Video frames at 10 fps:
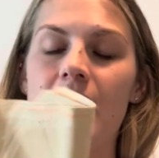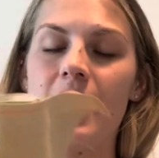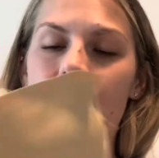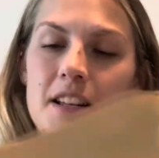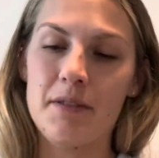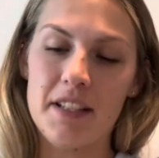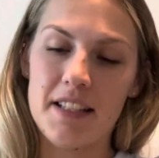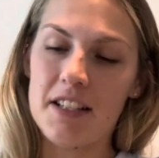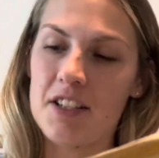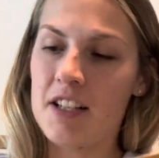and I was
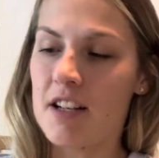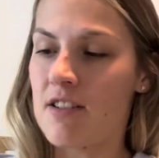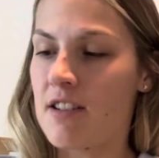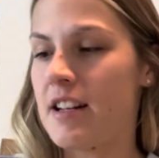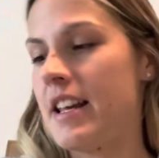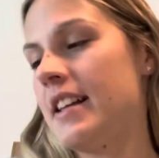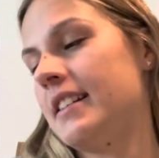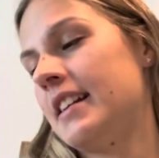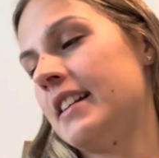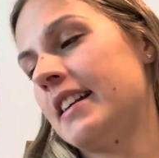stitching it on
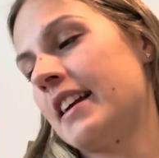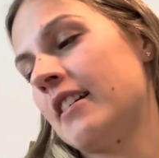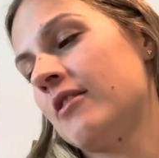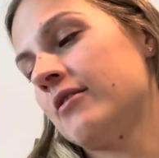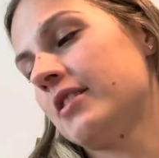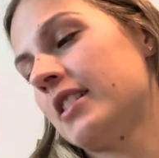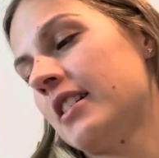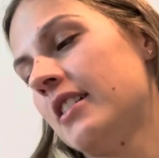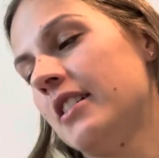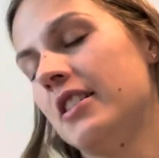18 count
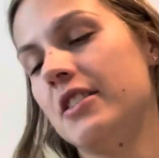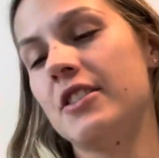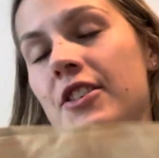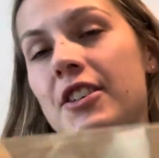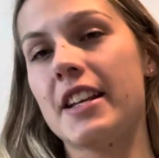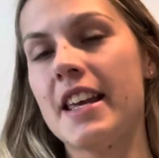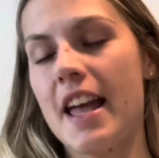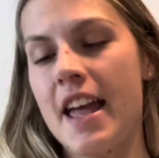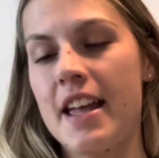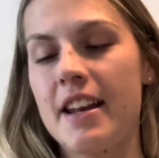dirty
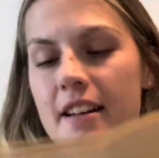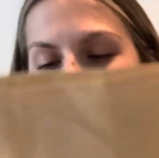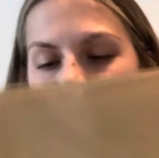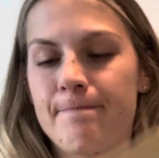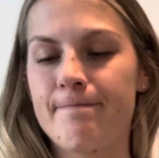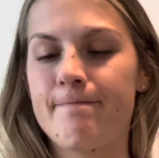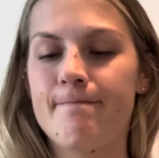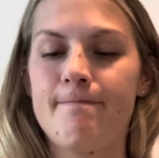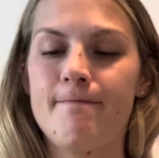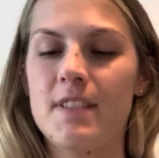Aida,
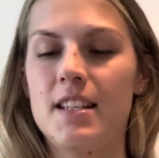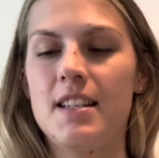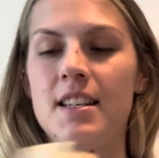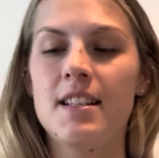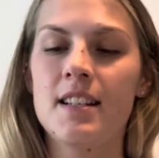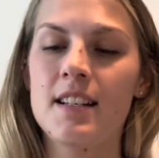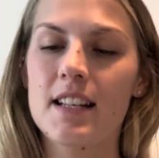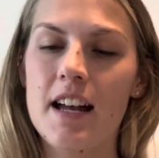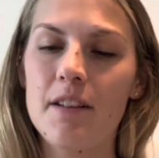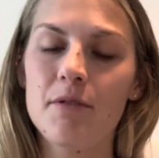and
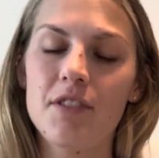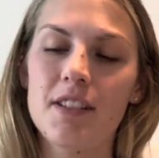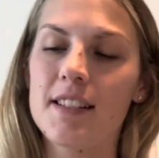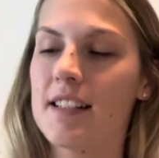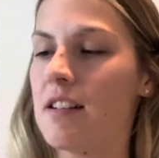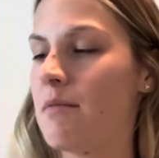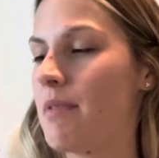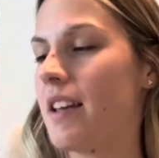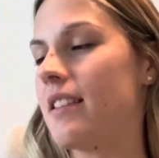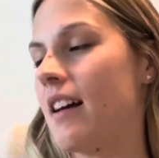I will just
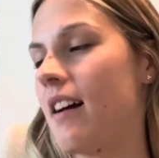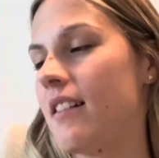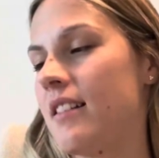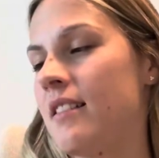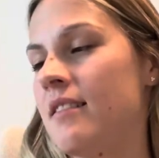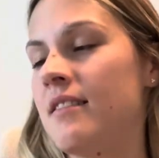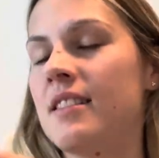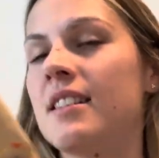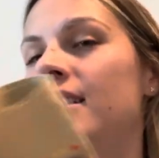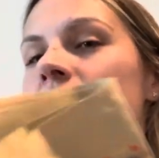unpick that
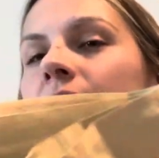and